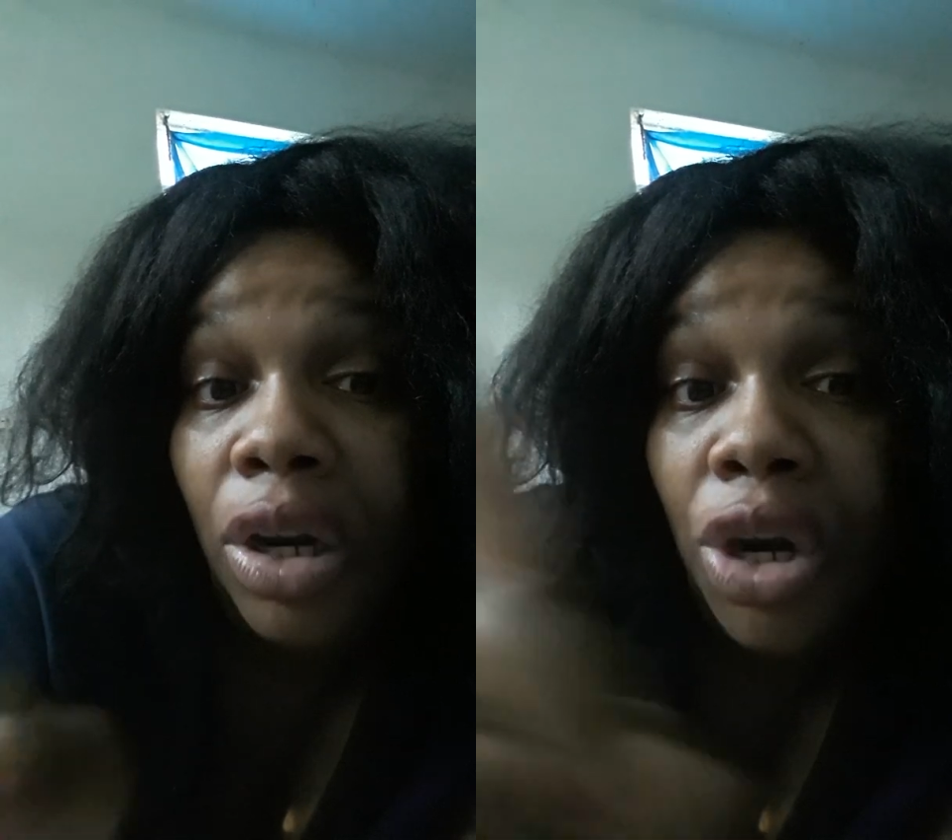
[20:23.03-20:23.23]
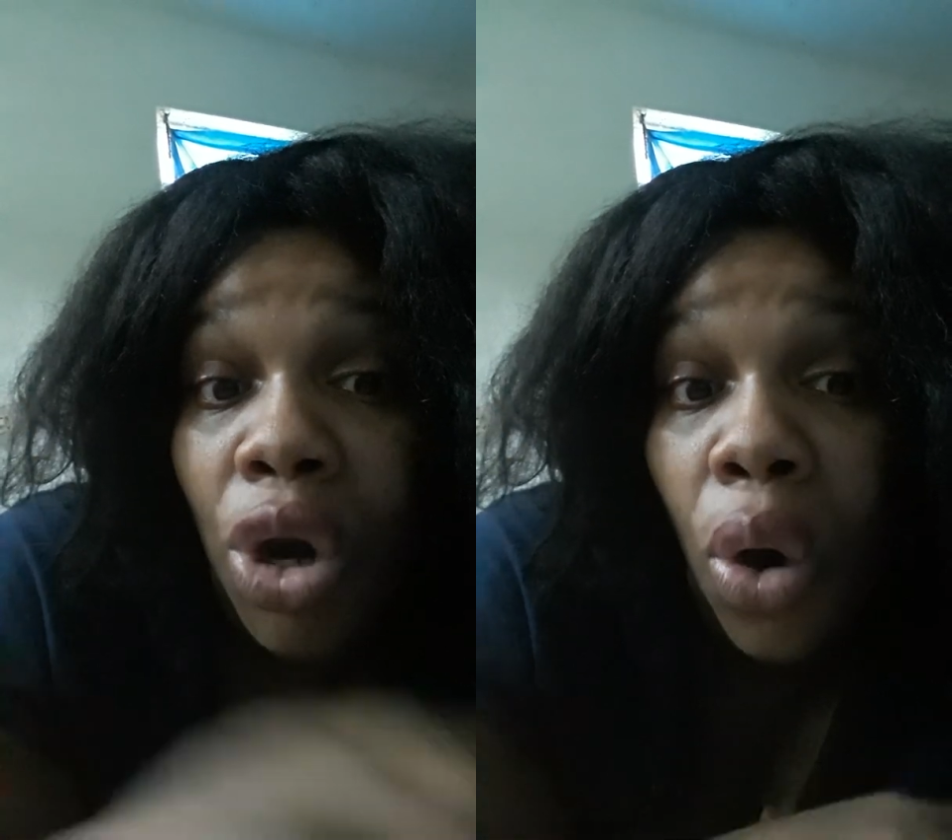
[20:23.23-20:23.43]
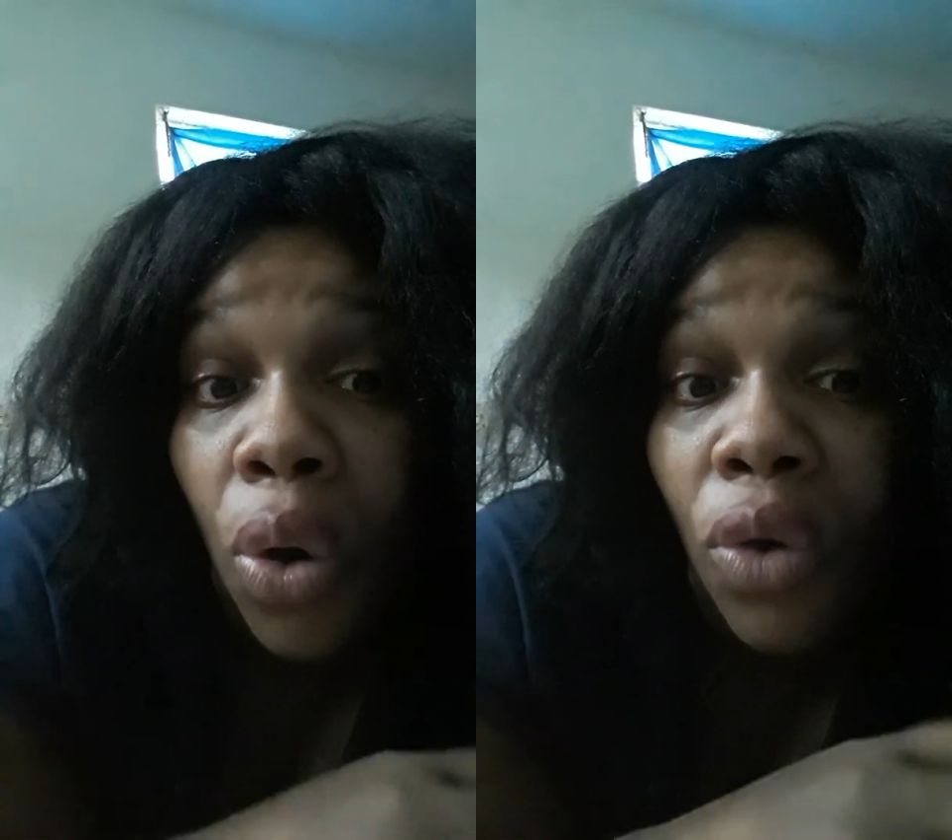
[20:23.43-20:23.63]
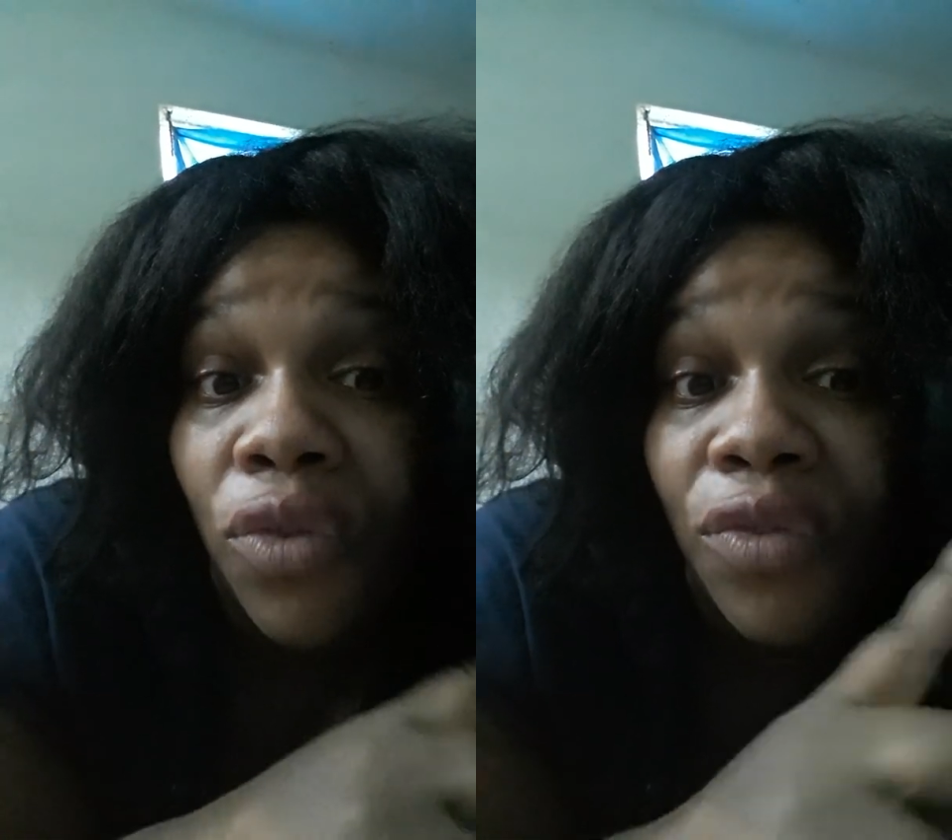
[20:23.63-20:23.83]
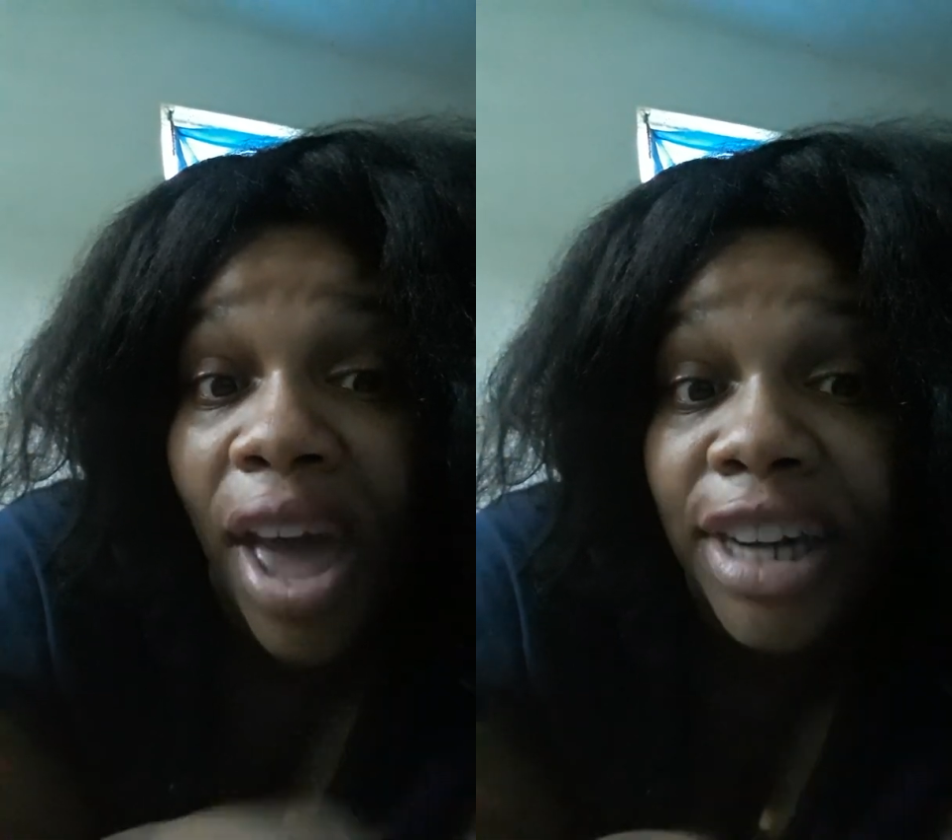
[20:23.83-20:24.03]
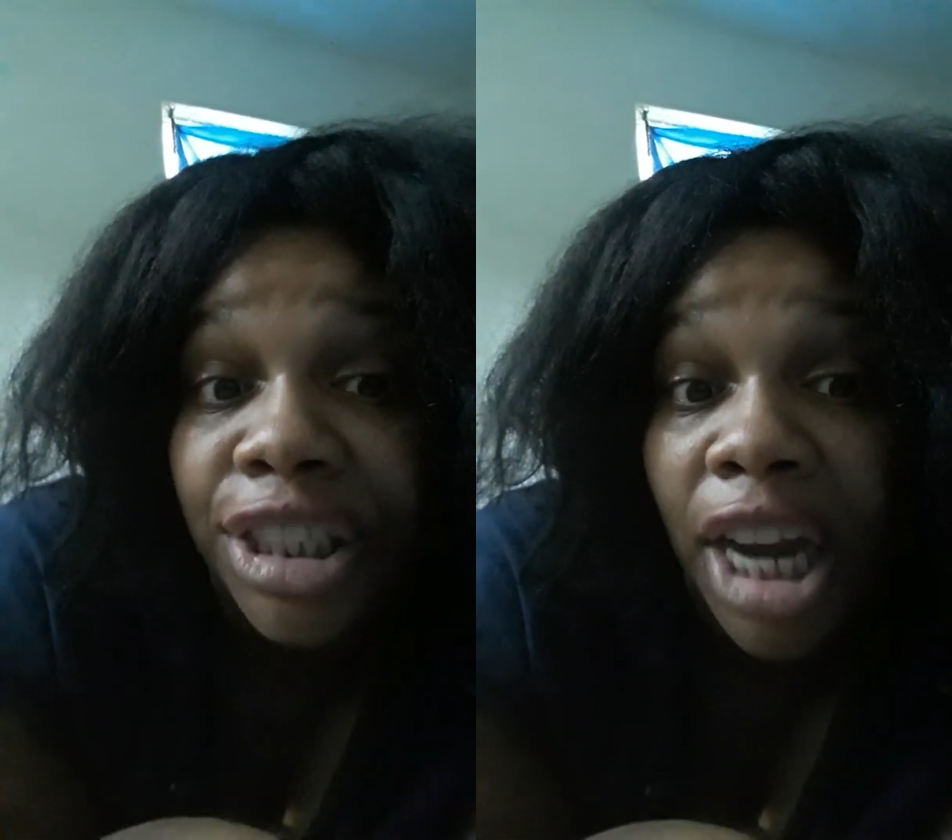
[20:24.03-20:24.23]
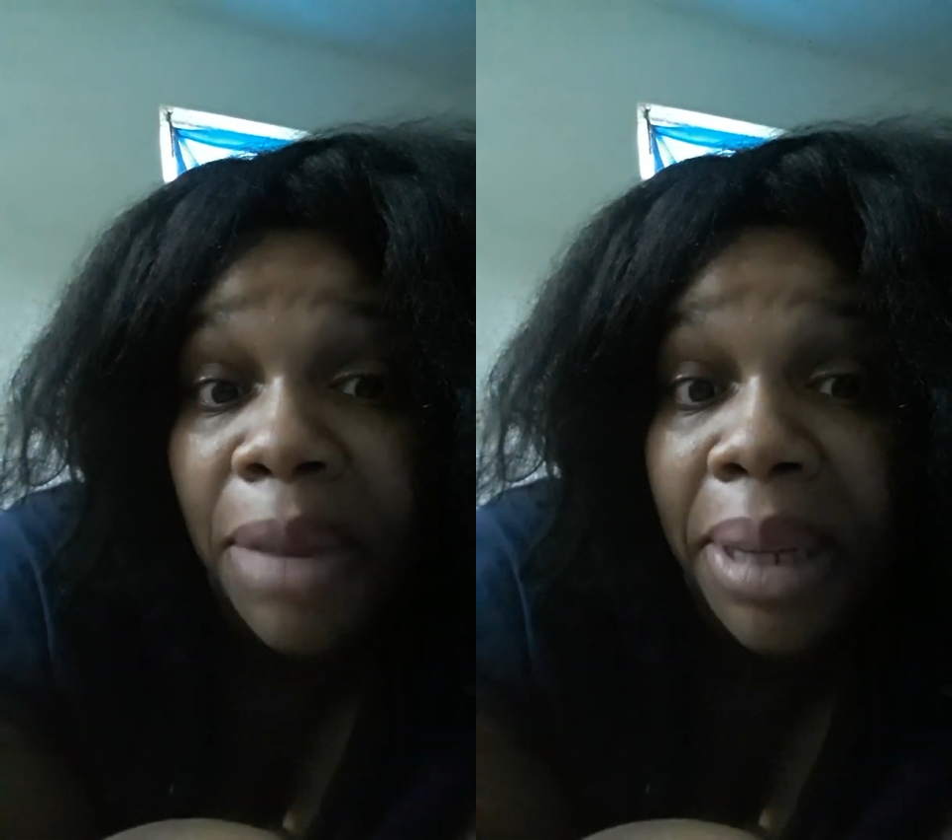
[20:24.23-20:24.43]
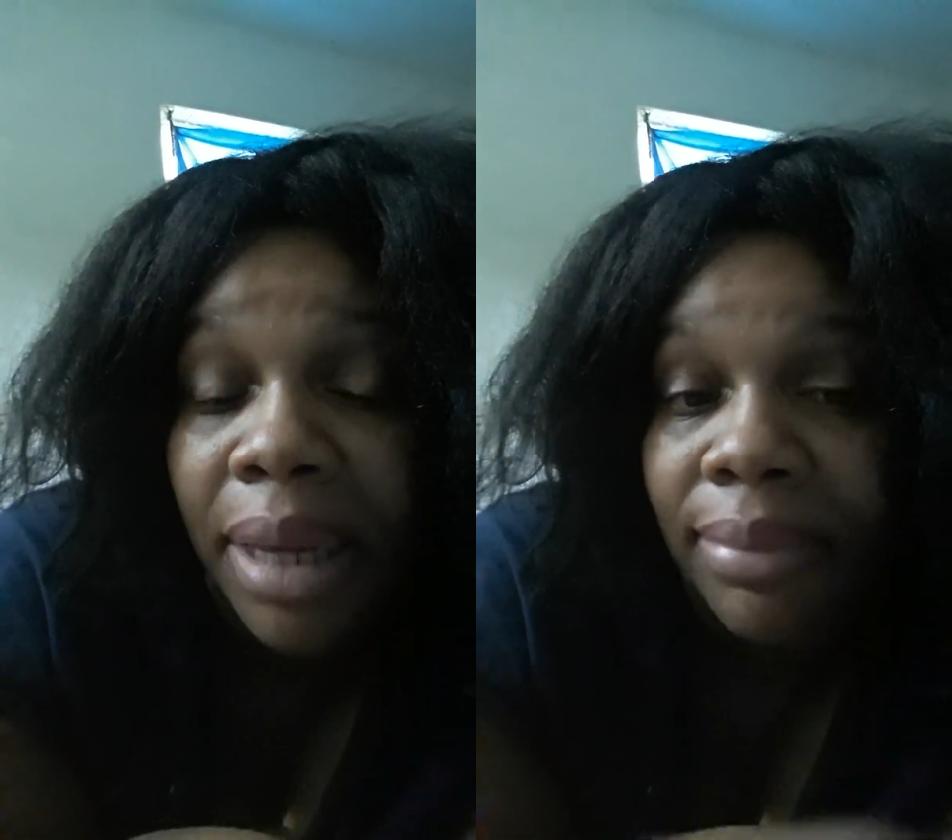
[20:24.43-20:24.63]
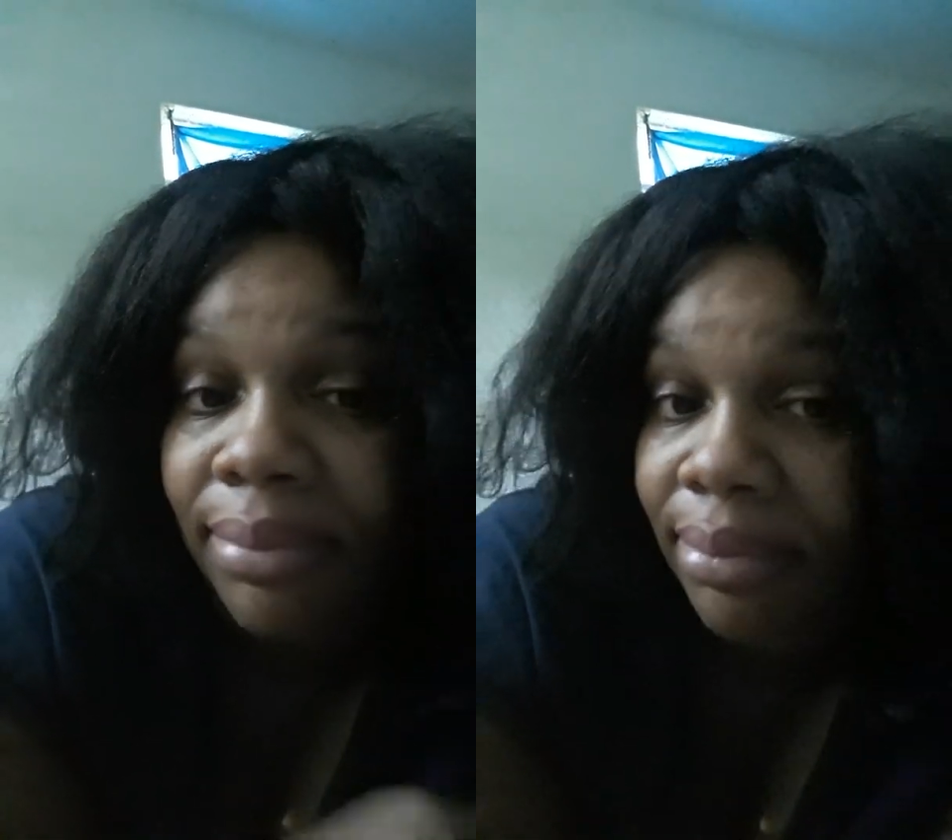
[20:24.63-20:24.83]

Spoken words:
no fat shaming.